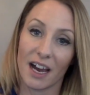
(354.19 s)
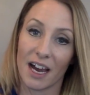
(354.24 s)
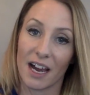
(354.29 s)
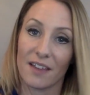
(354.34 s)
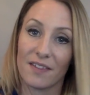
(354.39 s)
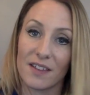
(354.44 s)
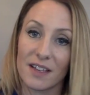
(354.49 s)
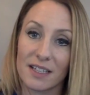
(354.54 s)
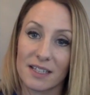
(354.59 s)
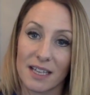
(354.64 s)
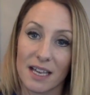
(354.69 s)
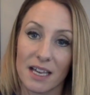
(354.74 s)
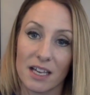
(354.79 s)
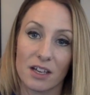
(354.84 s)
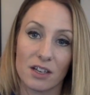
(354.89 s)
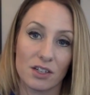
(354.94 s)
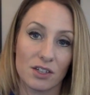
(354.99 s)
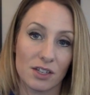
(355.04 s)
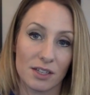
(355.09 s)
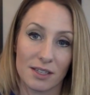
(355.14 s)
And they
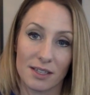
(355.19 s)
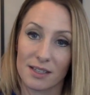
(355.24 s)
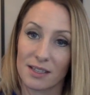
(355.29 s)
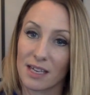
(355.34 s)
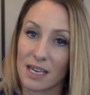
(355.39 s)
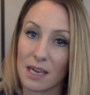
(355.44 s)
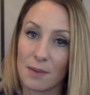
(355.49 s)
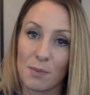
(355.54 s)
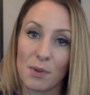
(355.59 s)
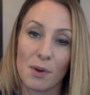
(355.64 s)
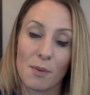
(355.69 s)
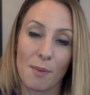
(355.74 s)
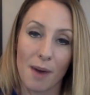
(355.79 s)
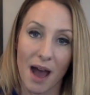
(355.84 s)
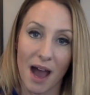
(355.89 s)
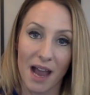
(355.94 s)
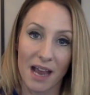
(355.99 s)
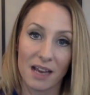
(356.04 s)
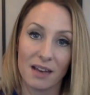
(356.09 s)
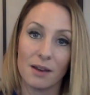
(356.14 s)
say just keep your
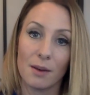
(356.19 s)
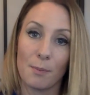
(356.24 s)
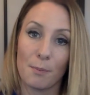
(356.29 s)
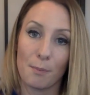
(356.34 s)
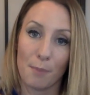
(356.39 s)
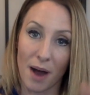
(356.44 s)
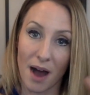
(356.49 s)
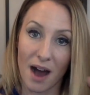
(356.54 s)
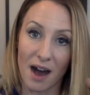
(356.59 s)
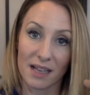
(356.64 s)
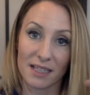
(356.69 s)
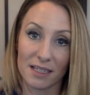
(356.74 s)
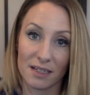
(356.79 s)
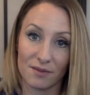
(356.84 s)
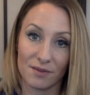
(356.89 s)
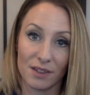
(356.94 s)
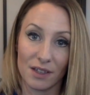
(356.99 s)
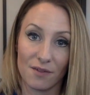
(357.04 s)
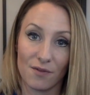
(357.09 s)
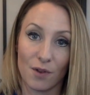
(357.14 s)
mind
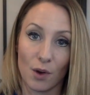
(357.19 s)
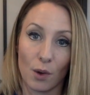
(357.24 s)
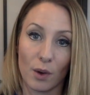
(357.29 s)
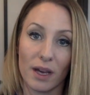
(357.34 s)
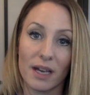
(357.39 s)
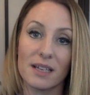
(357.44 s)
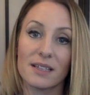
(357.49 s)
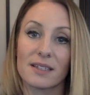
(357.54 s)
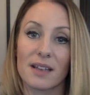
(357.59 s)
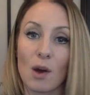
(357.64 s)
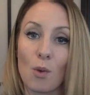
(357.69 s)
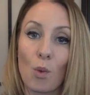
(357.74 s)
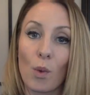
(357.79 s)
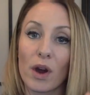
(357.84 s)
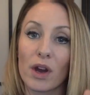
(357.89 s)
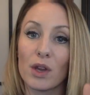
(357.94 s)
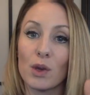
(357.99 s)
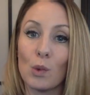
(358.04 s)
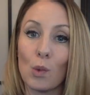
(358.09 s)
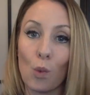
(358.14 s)
positively focused on
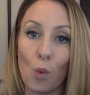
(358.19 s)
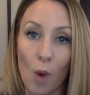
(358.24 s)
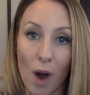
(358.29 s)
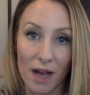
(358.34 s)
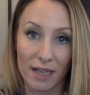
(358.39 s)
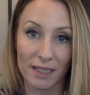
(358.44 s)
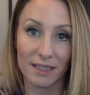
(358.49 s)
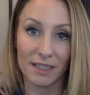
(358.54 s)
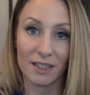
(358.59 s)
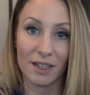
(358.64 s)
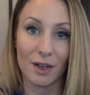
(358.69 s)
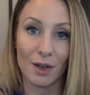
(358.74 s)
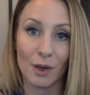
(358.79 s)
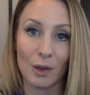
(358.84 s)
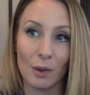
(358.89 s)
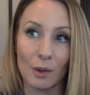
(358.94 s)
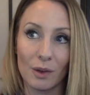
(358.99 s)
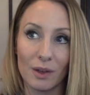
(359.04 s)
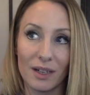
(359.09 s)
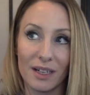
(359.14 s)
where you want to
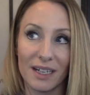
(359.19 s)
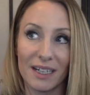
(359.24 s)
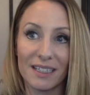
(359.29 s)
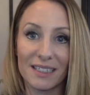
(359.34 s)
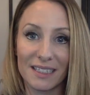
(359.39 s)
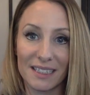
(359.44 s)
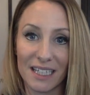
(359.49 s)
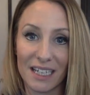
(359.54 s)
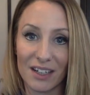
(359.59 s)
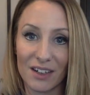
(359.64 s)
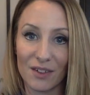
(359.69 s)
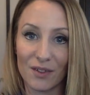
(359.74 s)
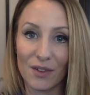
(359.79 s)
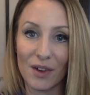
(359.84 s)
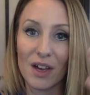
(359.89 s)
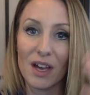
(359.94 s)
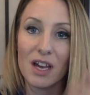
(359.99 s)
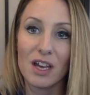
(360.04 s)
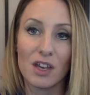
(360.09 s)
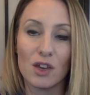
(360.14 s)
go instead of
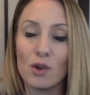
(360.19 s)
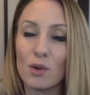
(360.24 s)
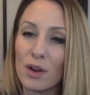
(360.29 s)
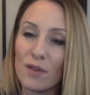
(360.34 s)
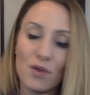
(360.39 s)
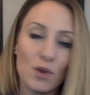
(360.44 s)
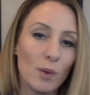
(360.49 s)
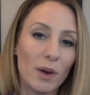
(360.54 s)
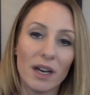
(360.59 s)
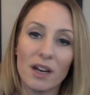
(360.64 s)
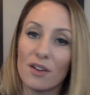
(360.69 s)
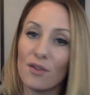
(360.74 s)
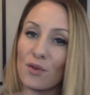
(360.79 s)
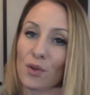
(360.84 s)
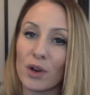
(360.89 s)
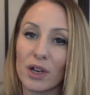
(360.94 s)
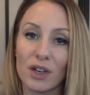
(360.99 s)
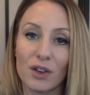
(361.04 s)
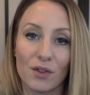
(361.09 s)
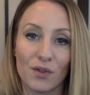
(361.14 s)
you know if you want to
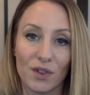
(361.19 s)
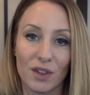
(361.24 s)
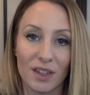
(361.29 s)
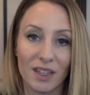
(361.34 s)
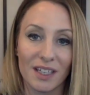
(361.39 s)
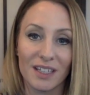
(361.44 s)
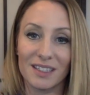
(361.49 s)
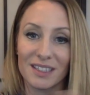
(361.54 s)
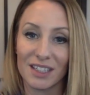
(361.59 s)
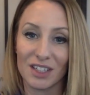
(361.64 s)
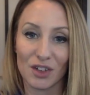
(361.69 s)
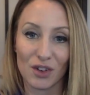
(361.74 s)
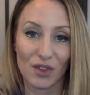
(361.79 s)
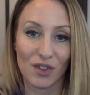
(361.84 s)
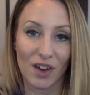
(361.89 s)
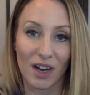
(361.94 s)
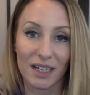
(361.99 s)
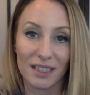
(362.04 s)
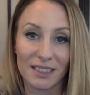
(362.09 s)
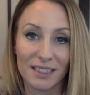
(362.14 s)
avoid your feelings and your
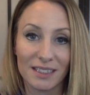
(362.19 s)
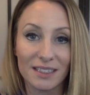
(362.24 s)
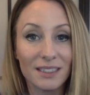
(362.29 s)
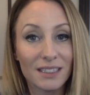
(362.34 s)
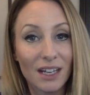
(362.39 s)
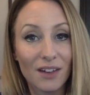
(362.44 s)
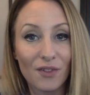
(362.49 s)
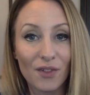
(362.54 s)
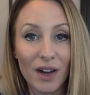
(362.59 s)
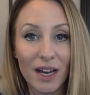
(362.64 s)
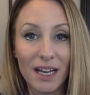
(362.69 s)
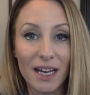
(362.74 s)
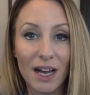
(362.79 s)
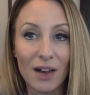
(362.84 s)
thoughts and stuff right